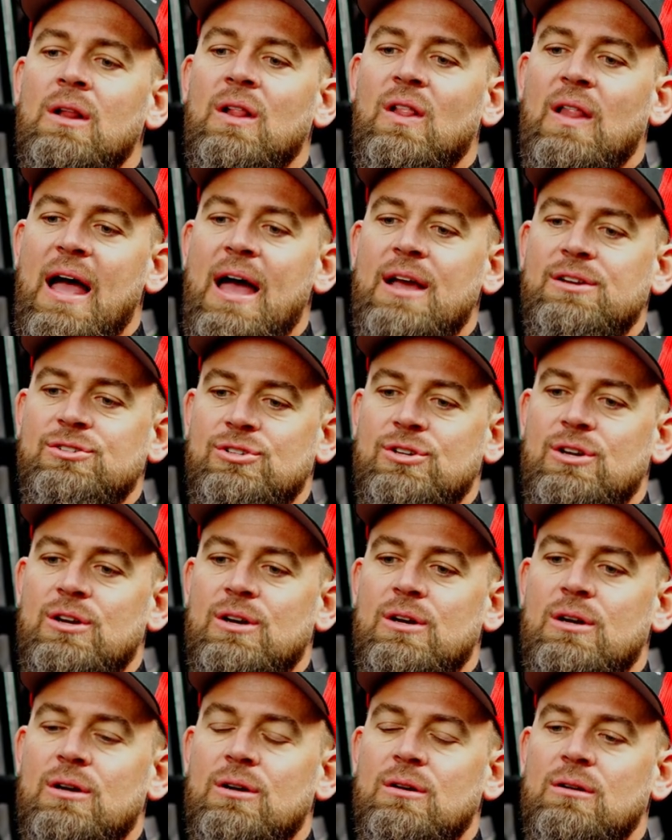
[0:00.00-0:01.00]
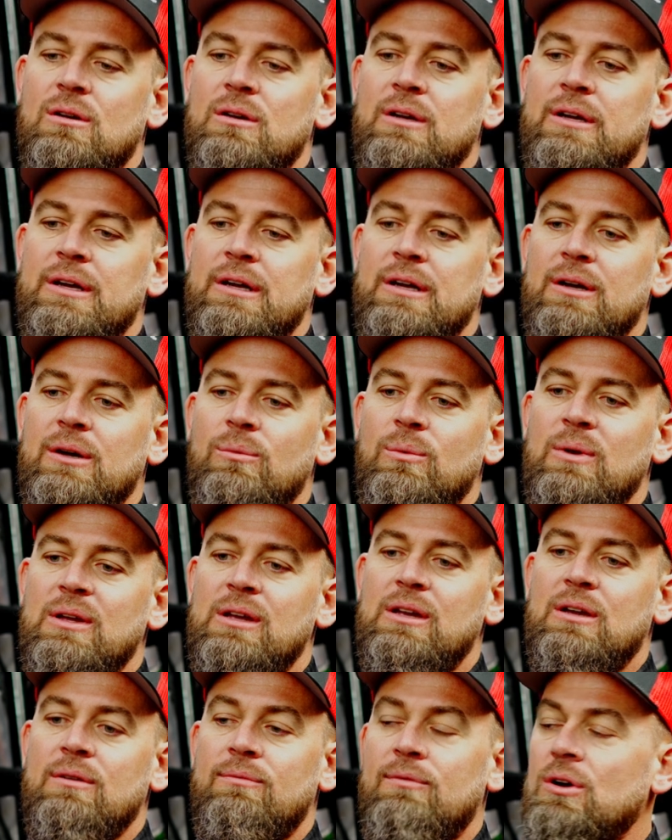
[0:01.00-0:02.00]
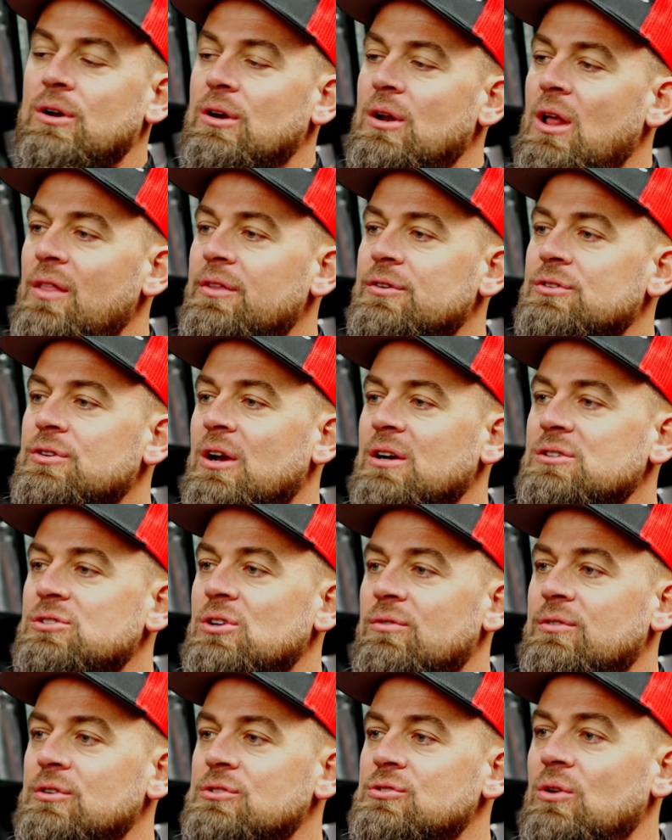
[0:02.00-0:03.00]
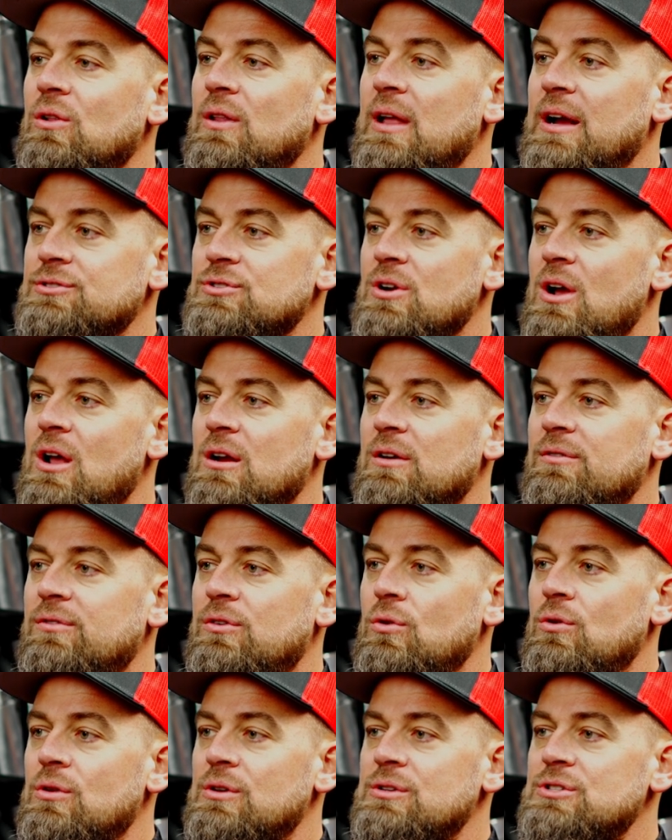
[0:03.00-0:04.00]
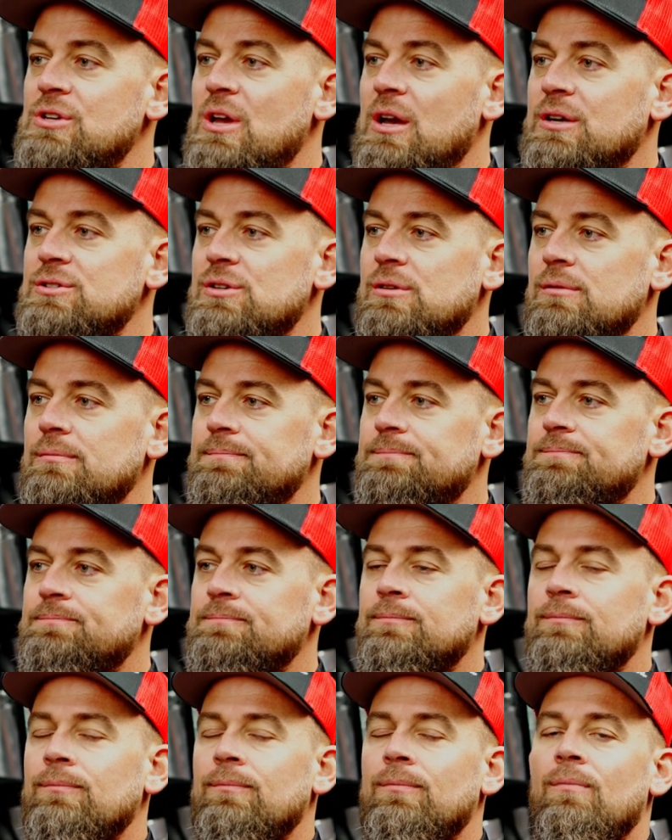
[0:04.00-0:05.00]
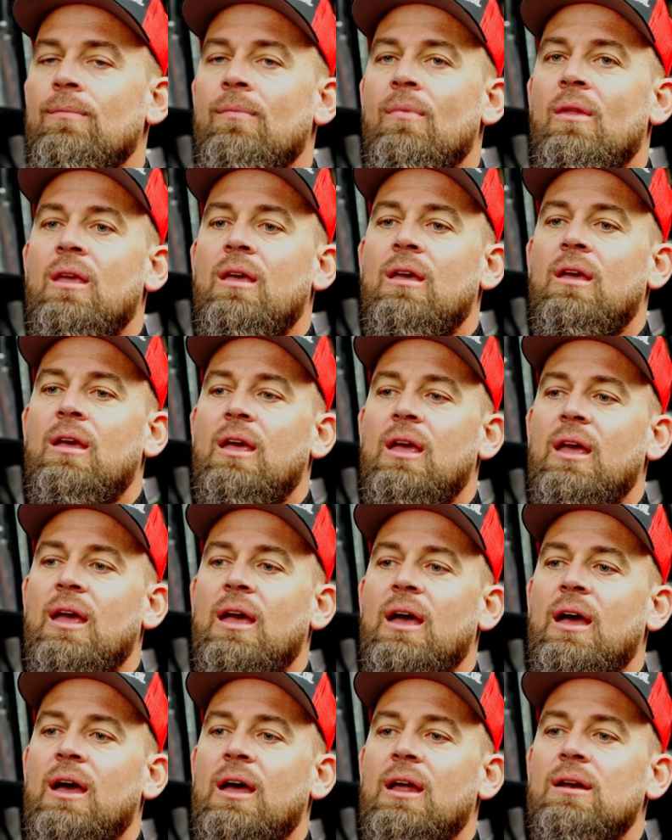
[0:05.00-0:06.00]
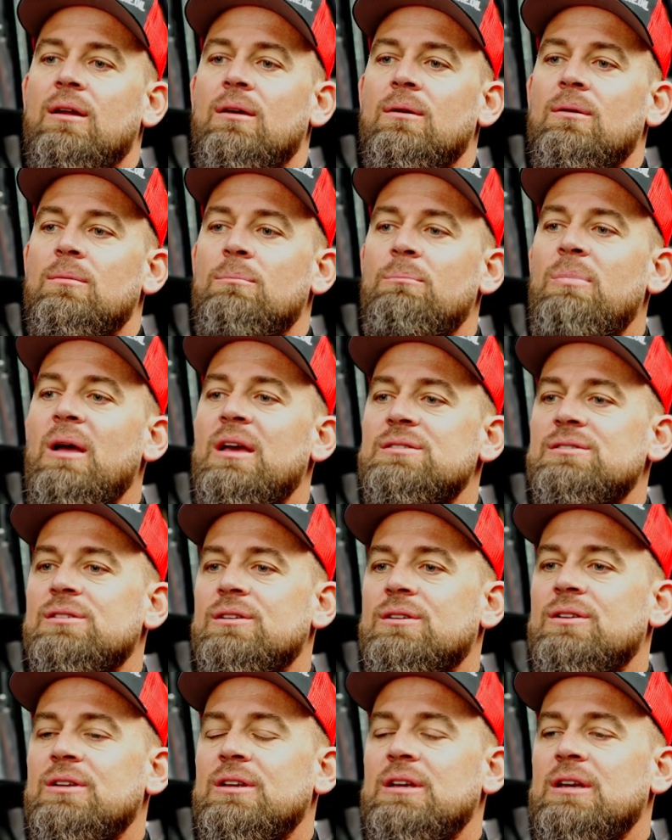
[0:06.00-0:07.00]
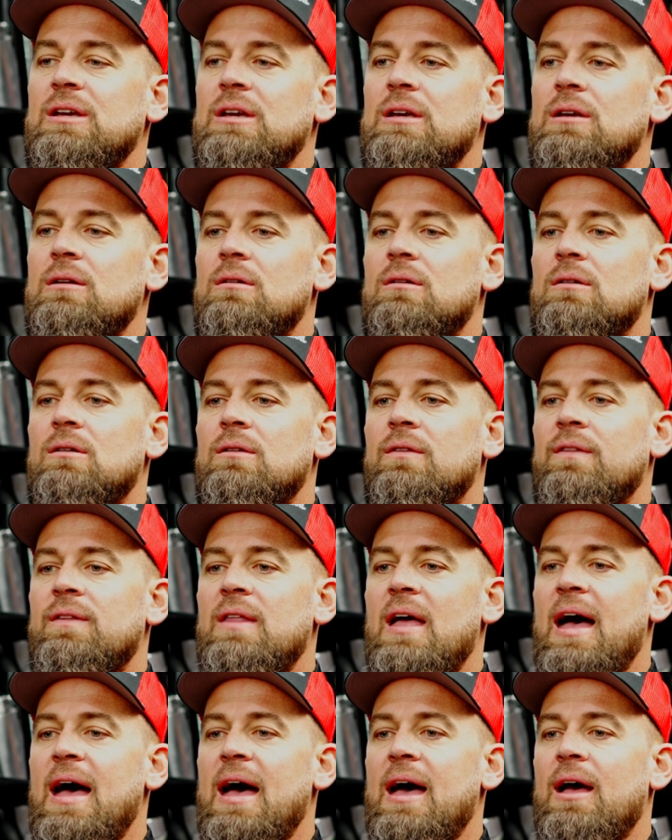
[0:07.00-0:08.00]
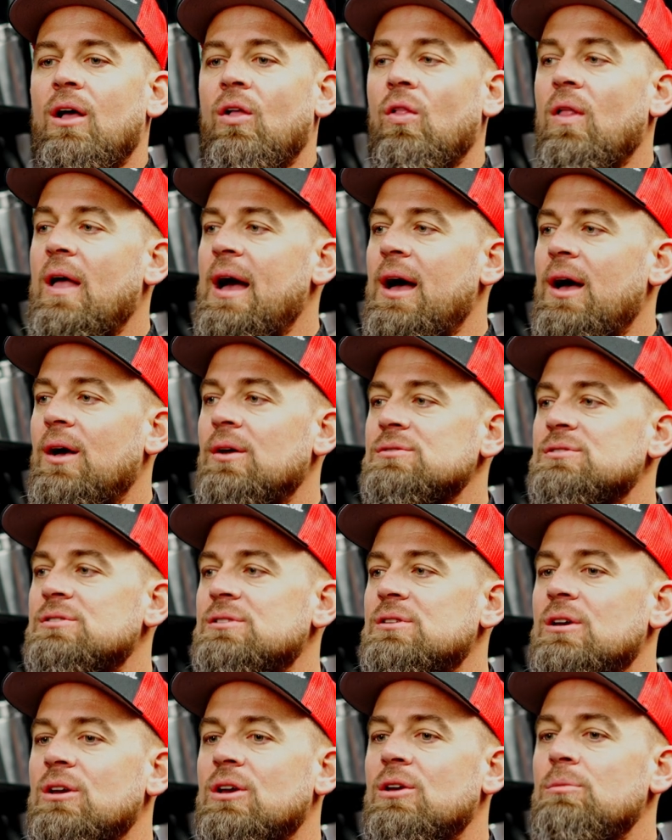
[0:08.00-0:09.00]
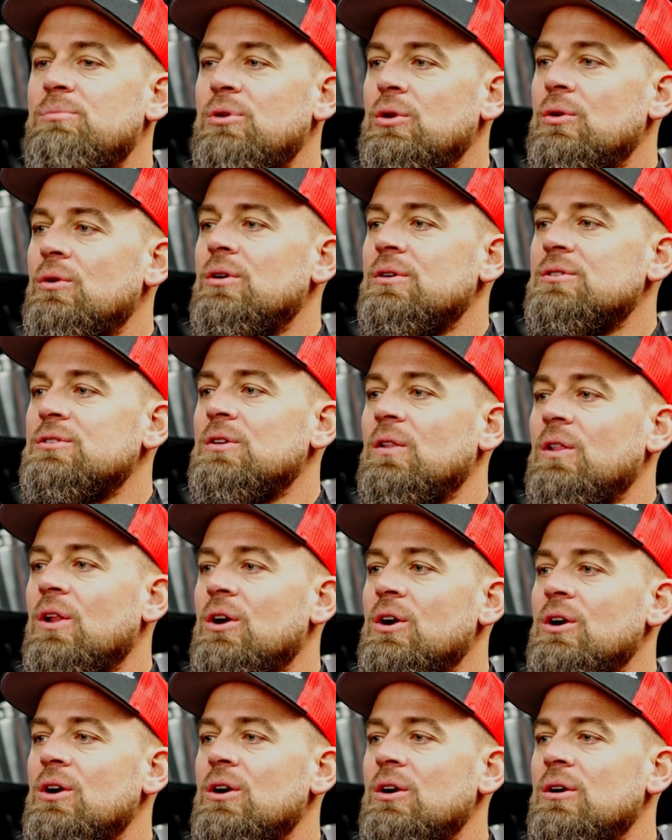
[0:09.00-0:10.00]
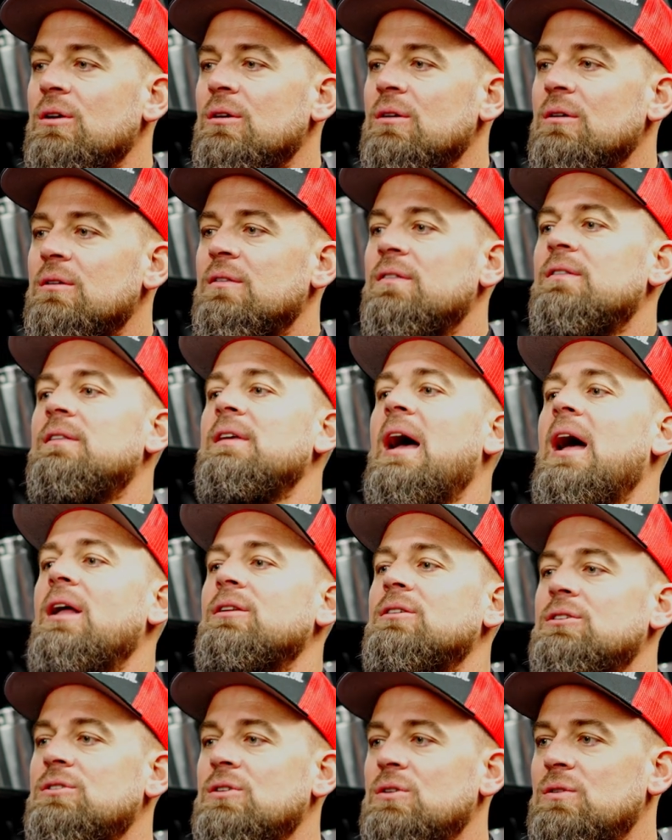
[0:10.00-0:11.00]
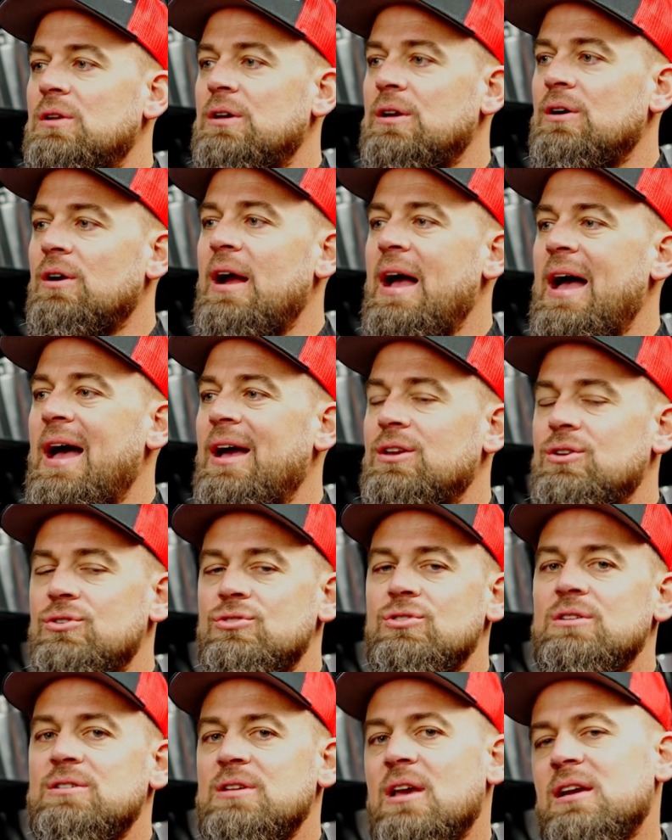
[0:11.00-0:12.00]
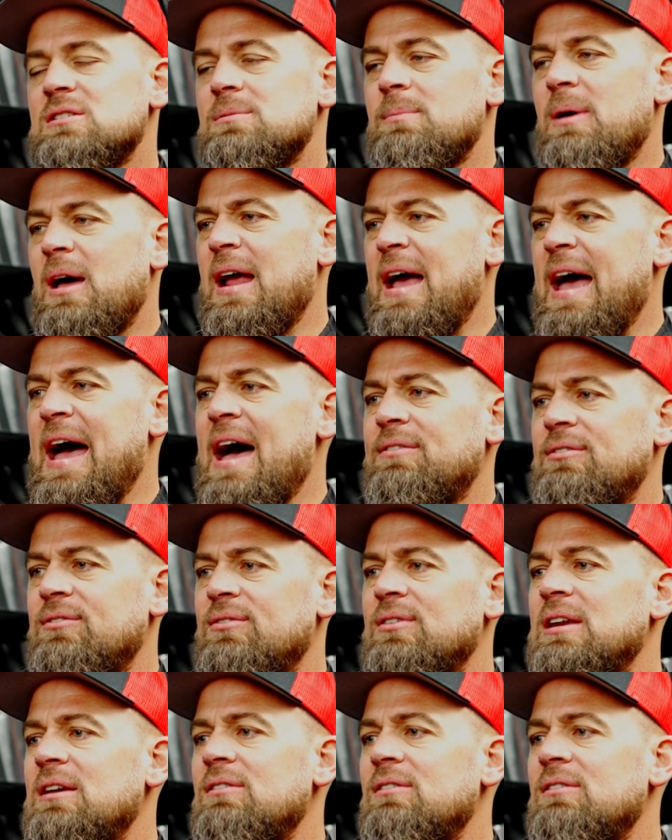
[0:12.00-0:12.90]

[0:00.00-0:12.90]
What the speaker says: Last year, we converted all the trucks over to electronic fuel injection. And basically, that allows the computer to learn the altitude that you're at. It usually takes about a half of an